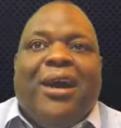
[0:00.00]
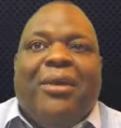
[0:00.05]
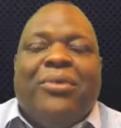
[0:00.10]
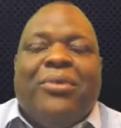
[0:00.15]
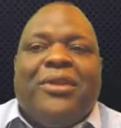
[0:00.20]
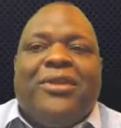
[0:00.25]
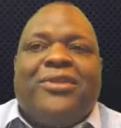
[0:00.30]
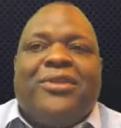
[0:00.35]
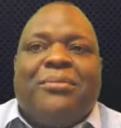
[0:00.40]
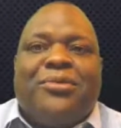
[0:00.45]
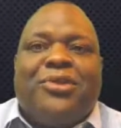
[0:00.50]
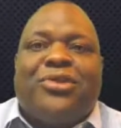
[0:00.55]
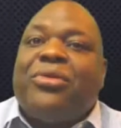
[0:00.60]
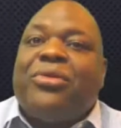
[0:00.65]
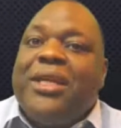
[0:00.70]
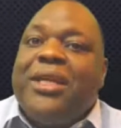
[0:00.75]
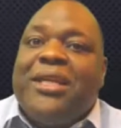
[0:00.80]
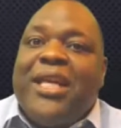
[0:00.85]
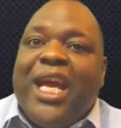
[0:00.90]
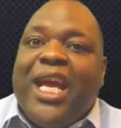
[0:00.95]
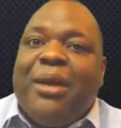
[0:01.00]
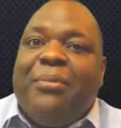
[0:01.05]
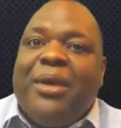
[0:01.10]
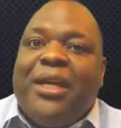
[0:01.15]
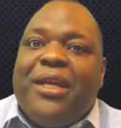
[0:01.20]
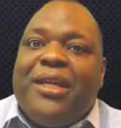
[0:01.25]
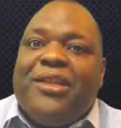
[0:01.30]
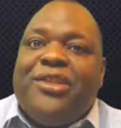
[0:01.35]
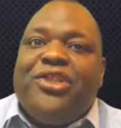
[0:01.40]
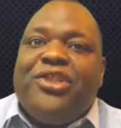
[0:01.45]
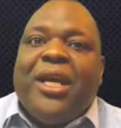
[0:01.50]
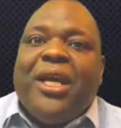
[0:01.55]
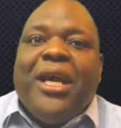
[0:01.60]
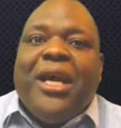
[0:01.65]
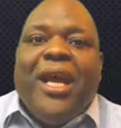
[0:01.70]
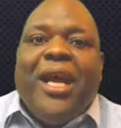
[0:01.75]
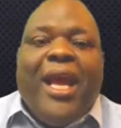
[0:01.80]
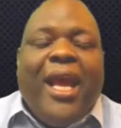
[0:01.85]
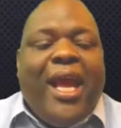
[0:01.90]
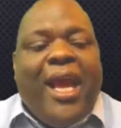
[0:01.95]
with some tree damage
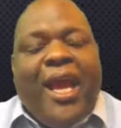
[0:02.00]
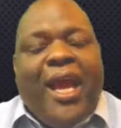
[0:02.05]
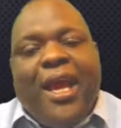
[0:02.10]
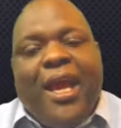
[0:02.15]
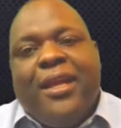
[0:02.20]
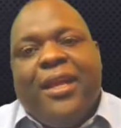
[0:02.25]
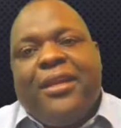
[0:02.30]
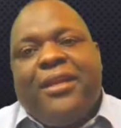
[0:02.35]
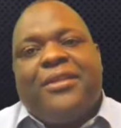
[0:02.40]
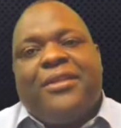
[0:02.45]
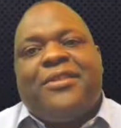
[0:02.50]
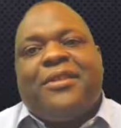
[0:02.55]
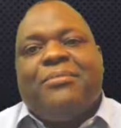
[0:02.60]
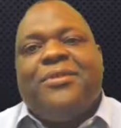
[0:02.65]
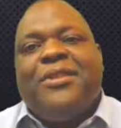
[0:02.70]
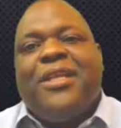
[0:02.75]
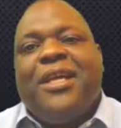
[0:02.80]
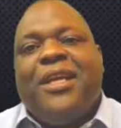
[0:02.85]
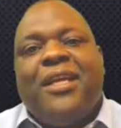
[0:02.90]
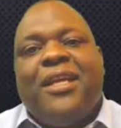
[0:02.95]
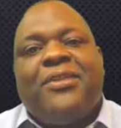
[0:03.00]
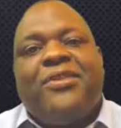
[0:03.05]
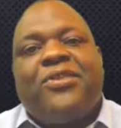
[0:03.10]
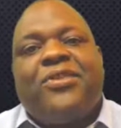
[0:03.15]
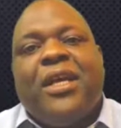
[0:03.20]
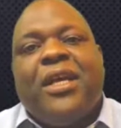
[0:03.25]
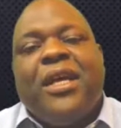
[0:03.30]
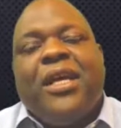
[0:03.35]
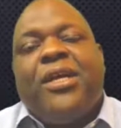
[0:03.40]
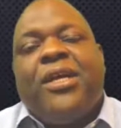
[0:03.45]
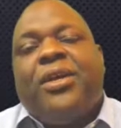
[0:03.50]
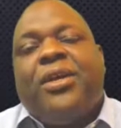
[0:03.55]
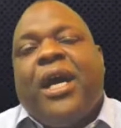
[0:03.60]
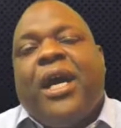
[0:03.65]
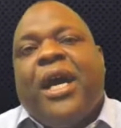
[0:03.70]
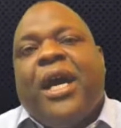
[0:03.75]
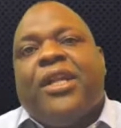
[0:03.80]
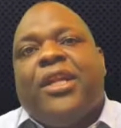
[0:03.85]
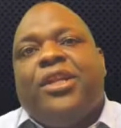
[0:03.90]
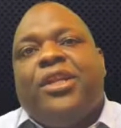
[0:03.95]
and some tenants
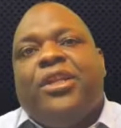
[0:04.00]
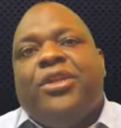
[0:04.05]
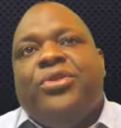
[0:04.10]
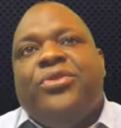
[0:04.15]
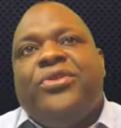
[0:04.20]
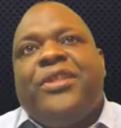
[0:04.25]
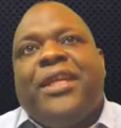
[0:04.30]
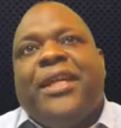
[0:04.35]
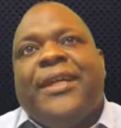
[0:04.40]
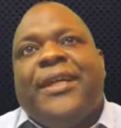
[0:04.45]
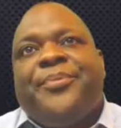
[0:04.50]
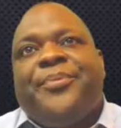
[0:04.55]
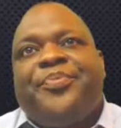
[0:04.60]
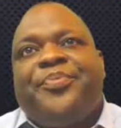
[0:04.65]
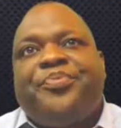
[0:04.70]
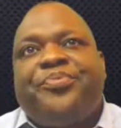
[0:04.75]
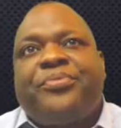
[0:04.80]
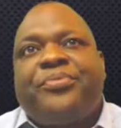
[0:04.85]
losing